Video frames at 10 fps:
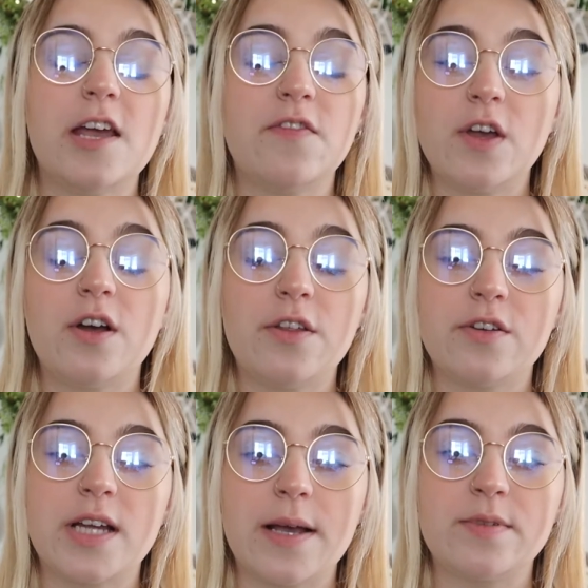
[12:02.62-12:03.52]
If there are
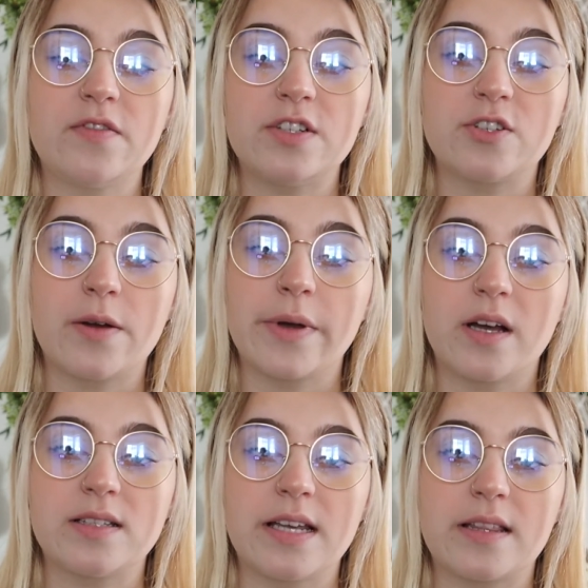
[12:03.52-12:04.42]
other types of Instagram
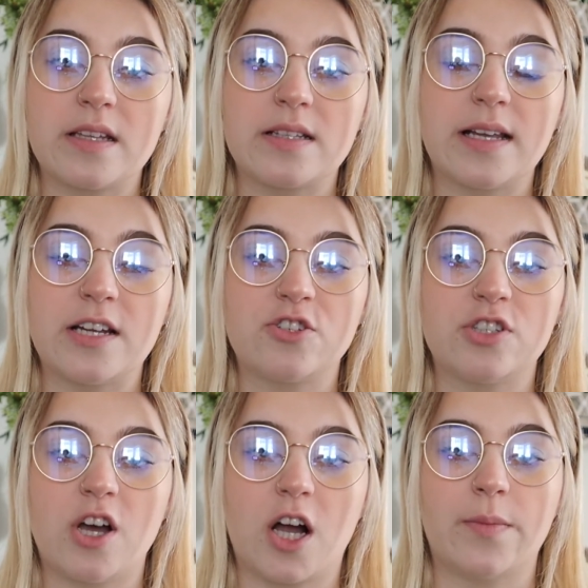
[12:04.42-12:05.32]
accounts like this that I
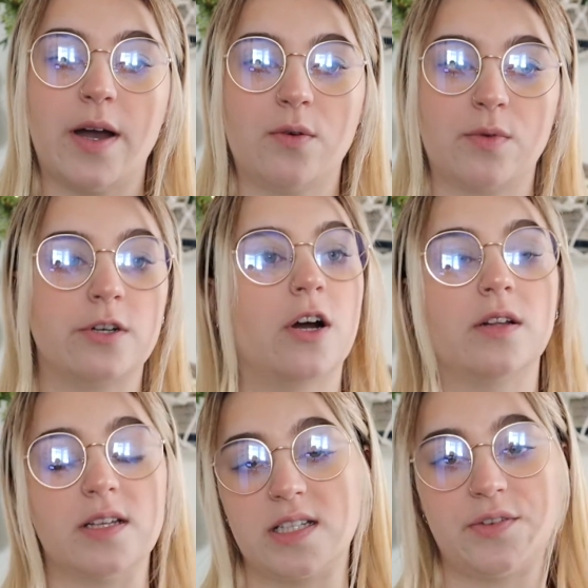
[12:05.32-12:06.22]
should talk about
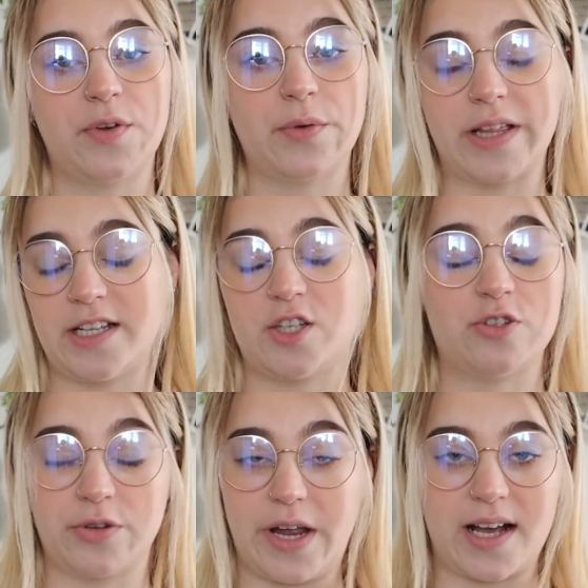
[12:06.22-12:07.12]
regardless if it relates
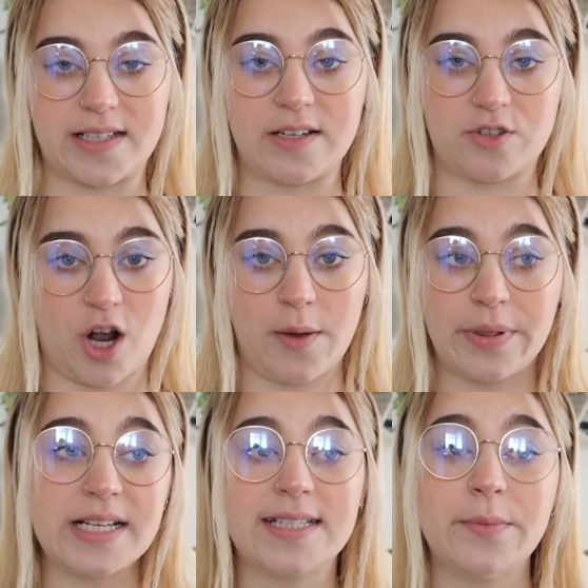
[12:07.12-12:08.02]
to zodiac signs or not,
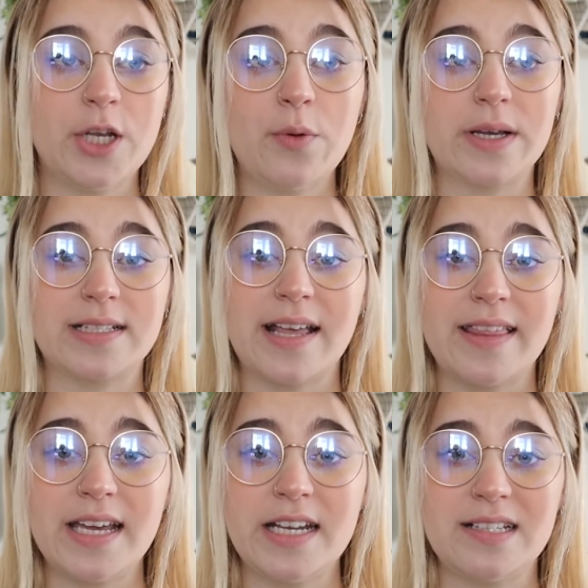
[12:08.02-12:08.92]
please let me know because I
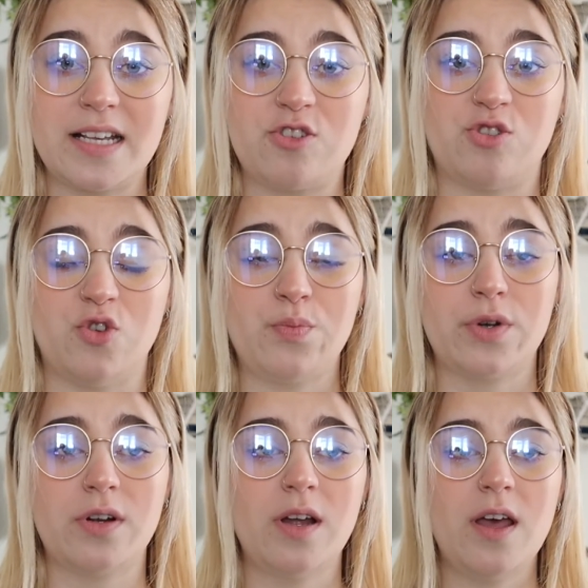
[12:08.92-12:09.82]
think it is a
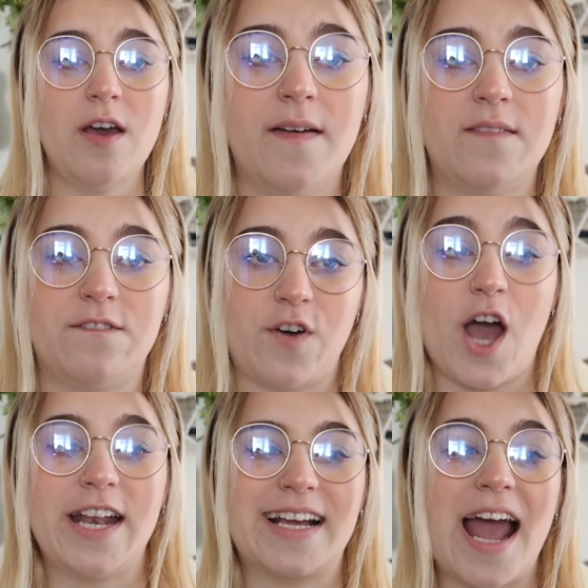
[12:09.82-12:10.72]
super
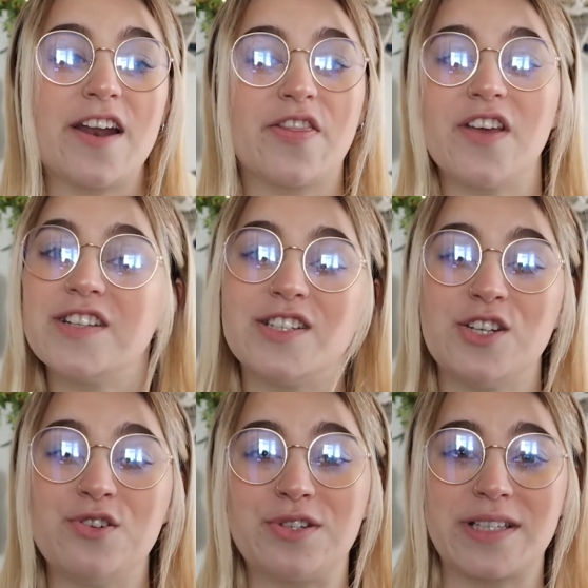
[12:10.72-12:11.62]
fun kind of thing to
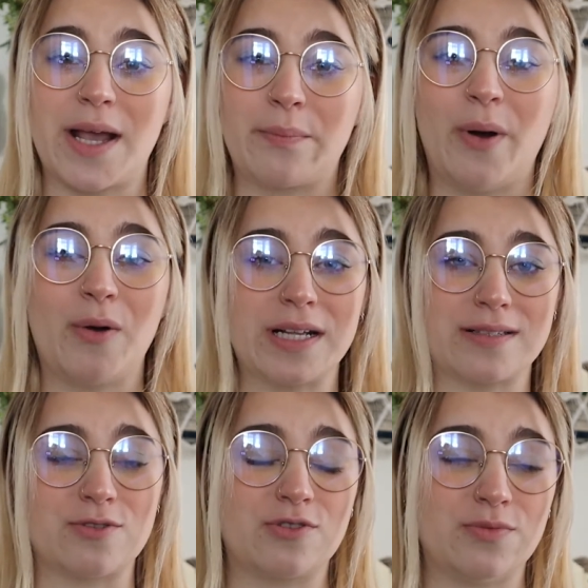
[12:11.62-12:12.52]
do, just like poke at
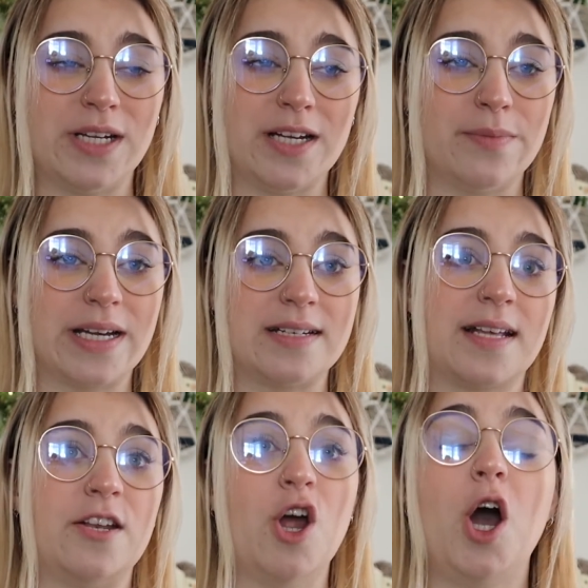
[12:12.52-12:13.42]
social media, because
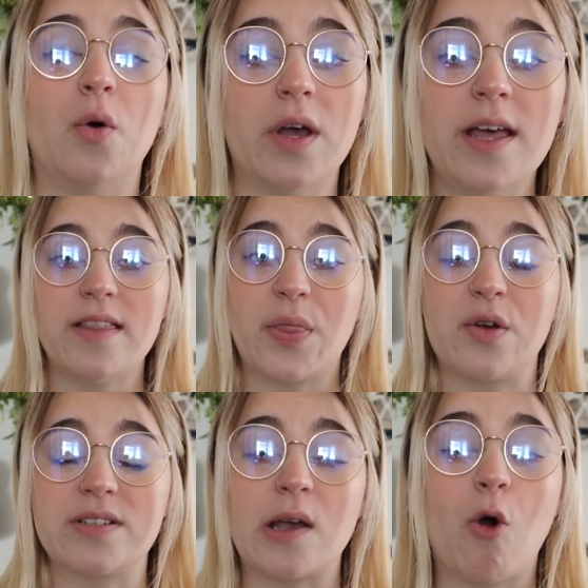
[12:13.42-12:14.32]
I know that
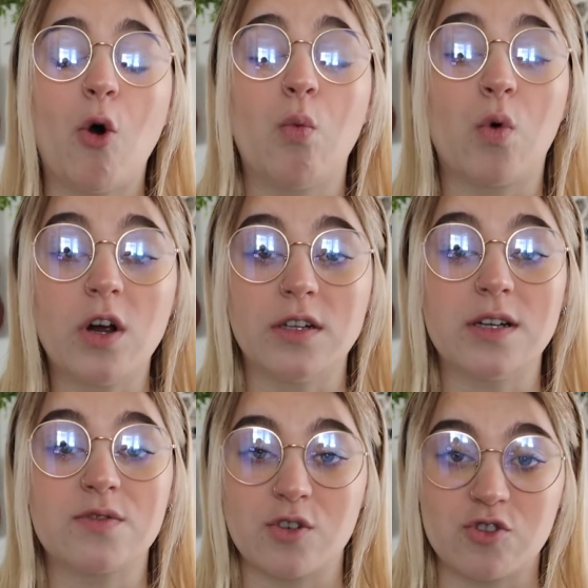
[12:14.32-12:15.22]
there is a whole world
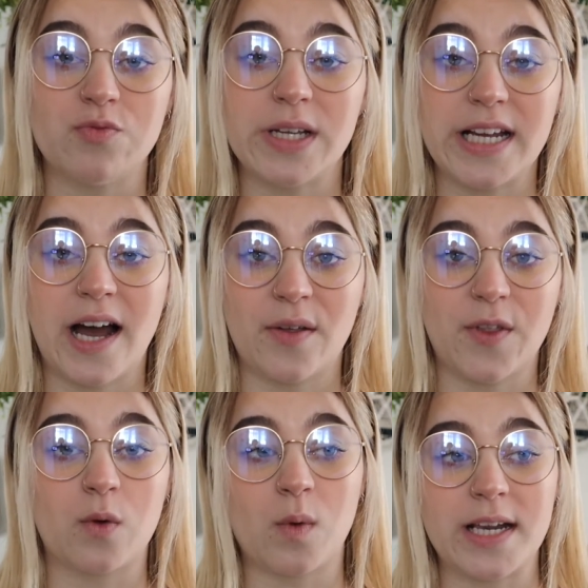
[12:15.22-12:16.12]
of social media out
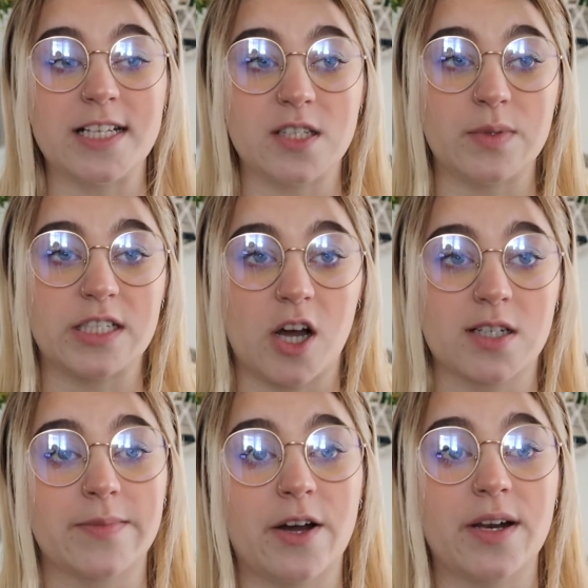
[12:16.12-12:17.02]
there waiting to be
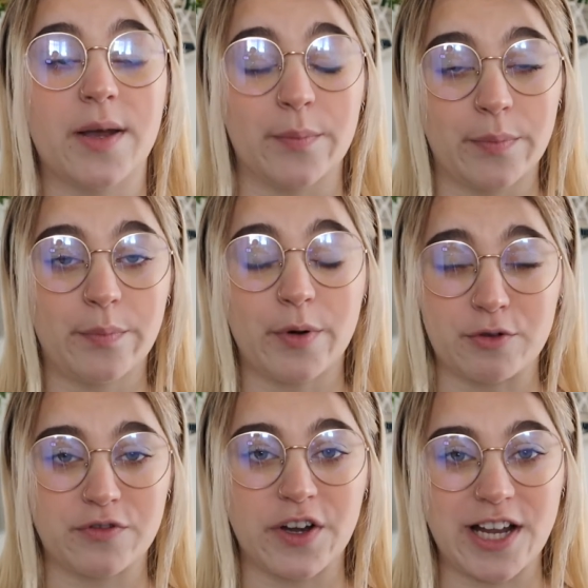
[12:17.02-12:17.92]
talked about and
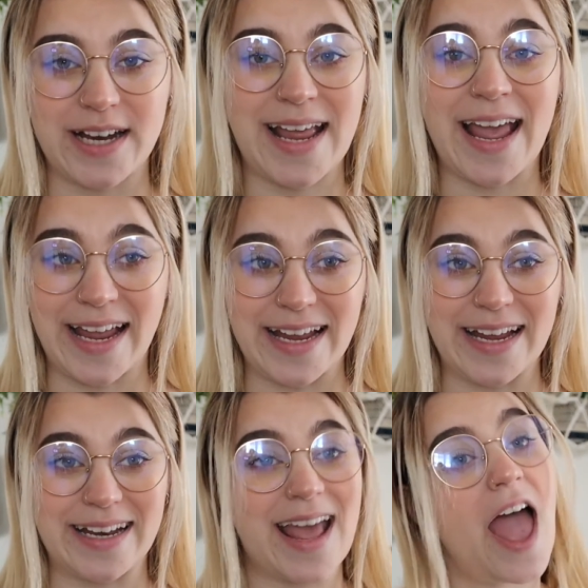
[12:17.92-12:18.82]
poked fun at,
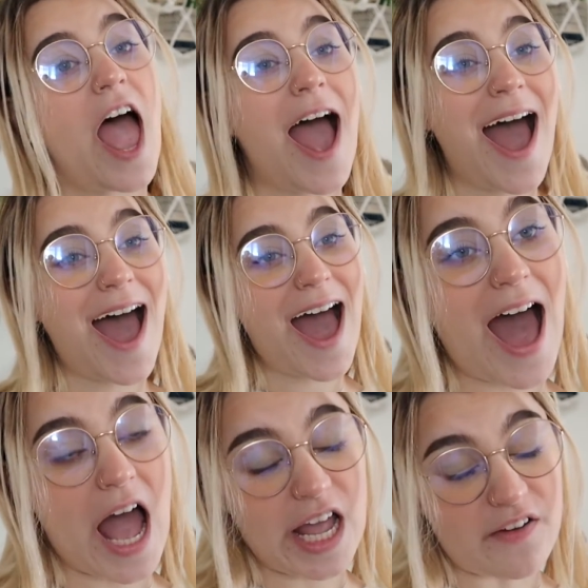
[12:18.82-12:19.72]
and
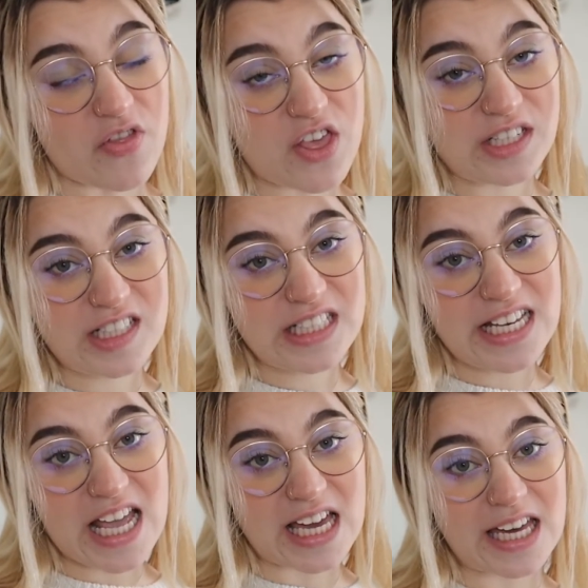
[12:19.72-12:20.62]
I have this
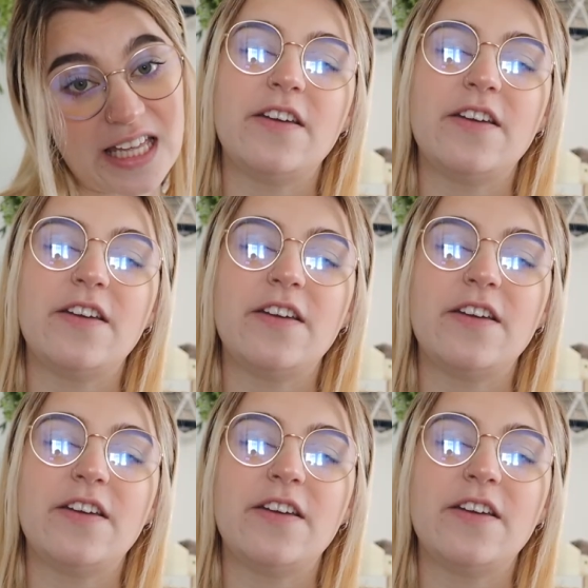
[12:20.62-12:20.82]
stick.